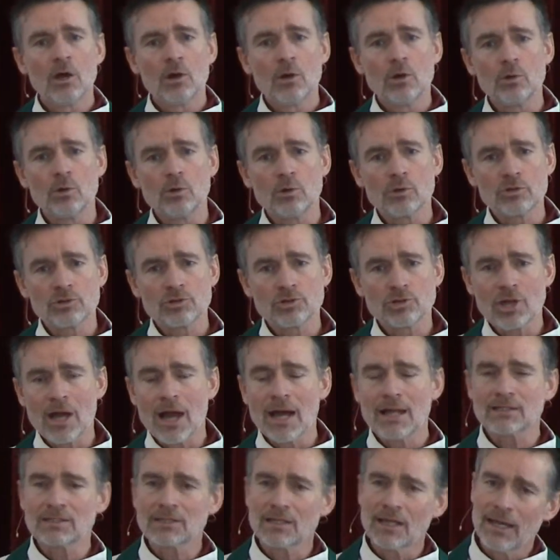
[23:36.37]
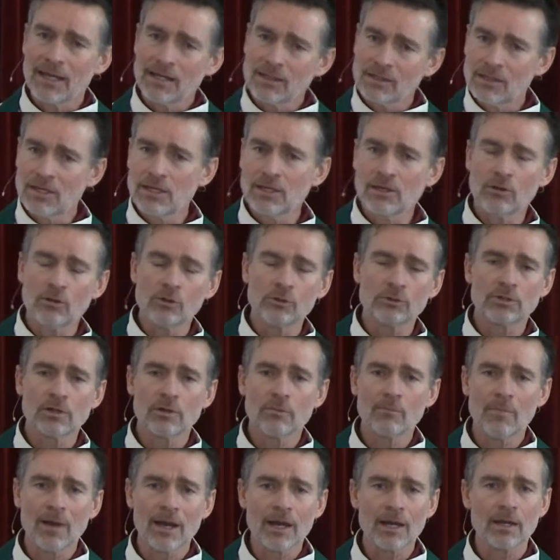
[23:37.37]
who shot and
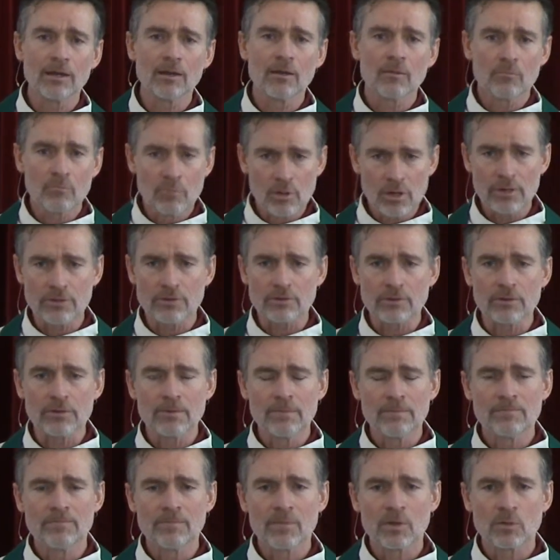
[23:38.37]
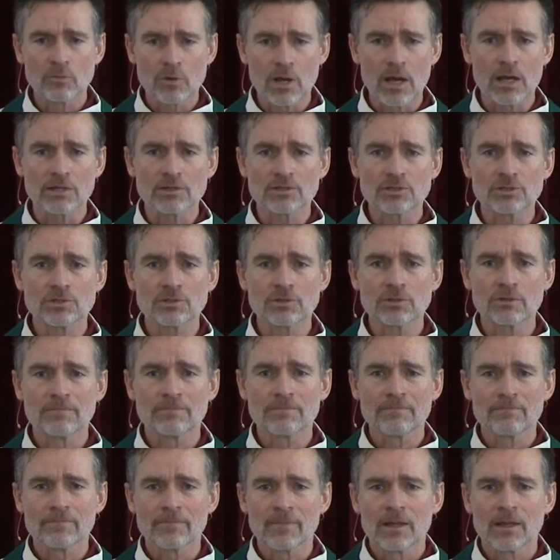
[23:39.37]
killed my brother, Russ.